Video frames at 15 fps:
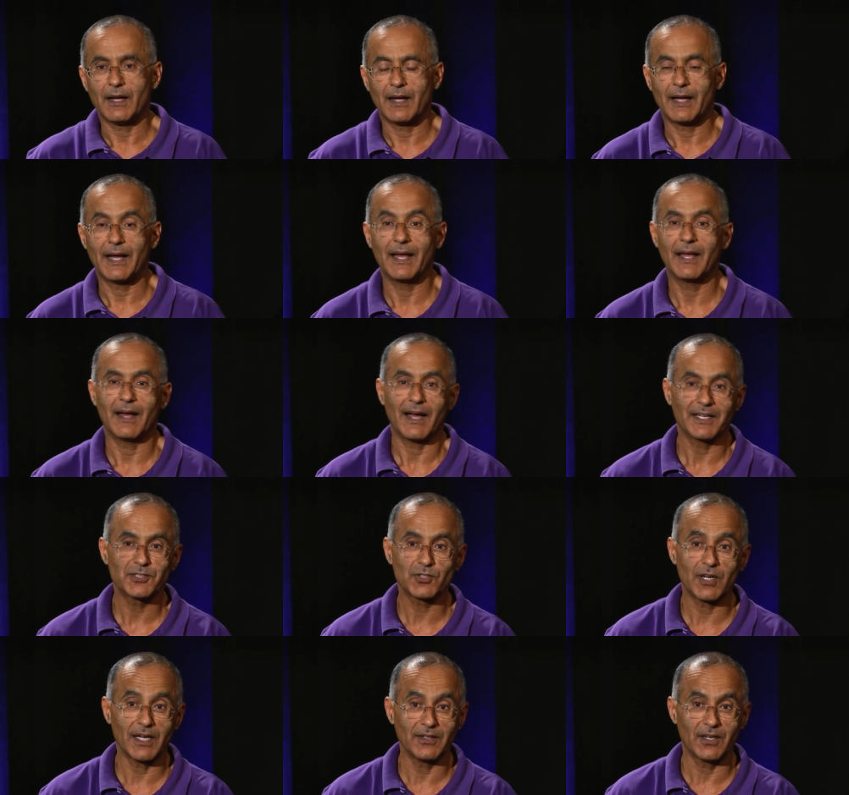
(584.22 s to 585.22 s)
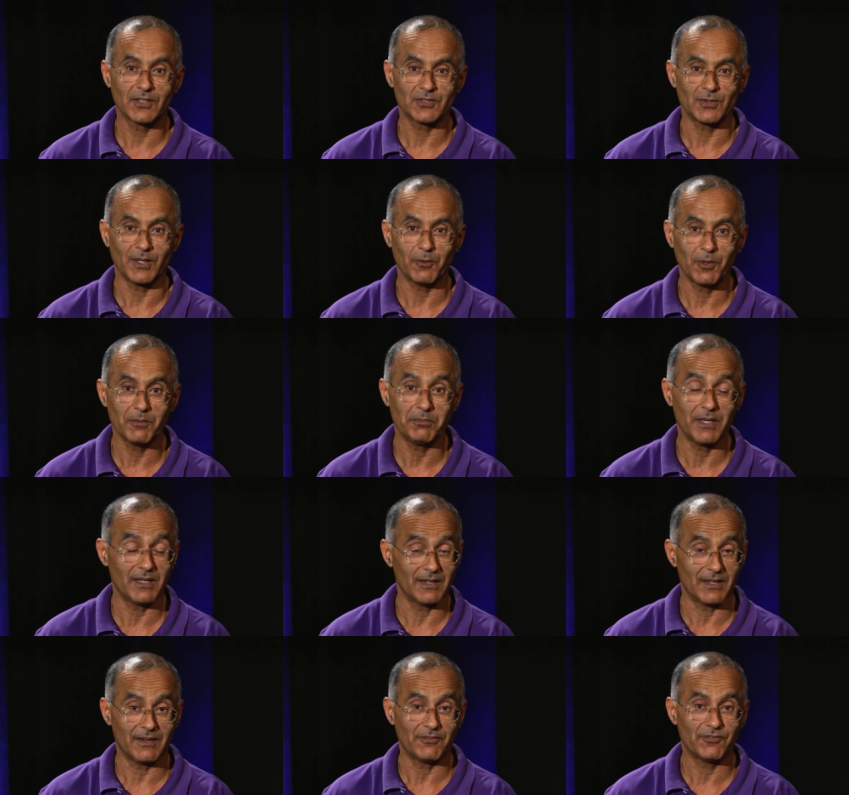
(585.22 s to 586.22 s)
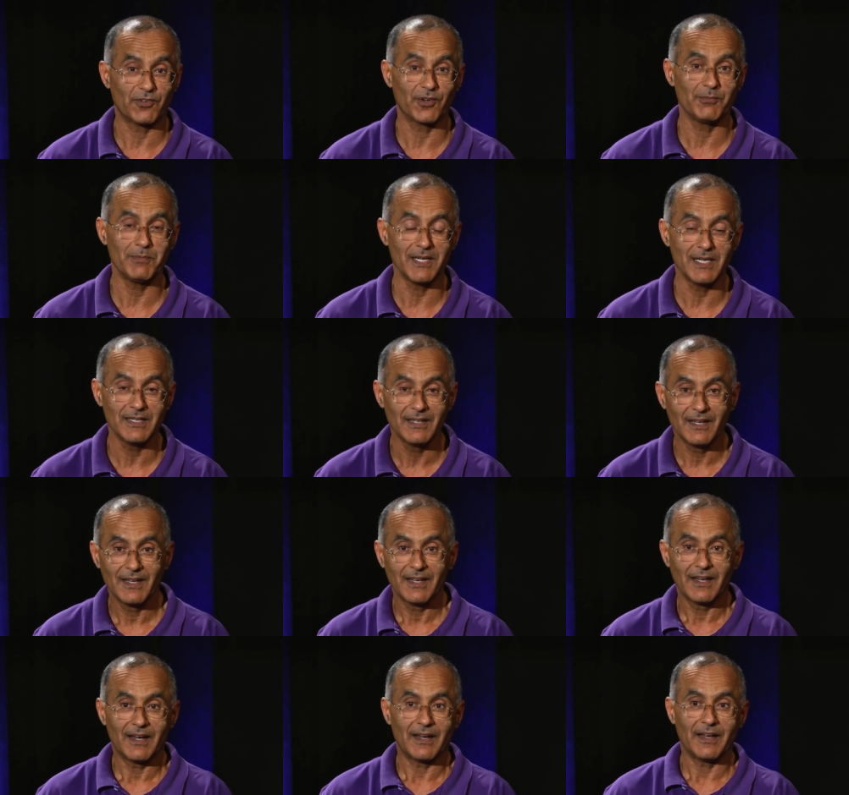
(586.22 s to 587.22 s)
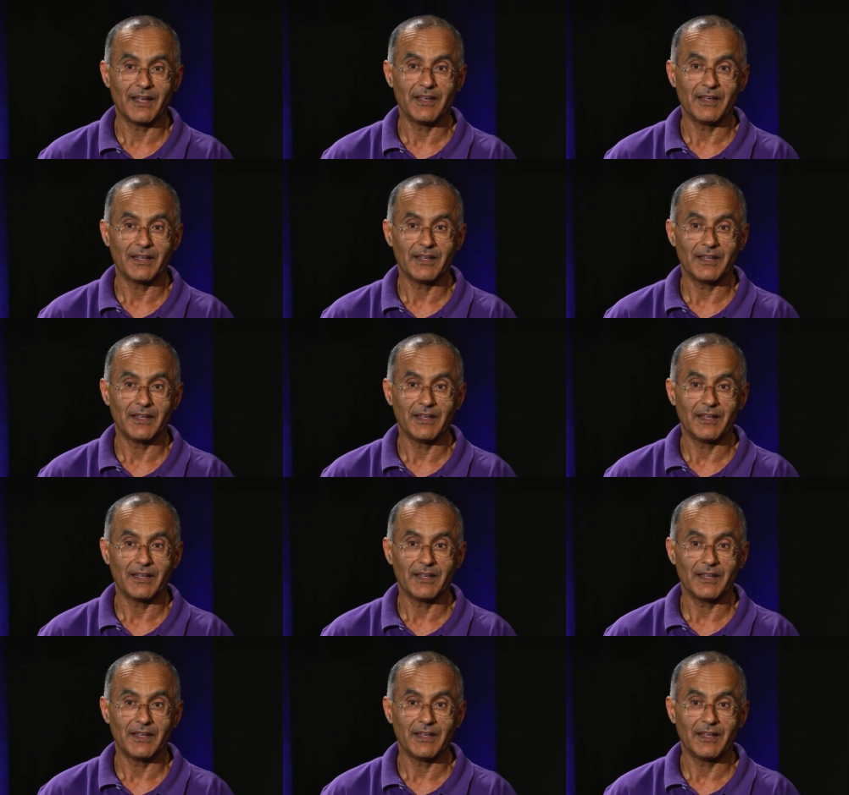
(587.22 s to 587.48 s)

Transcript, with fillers: Uh, I try not to. It would be, a, uh, for me, uh,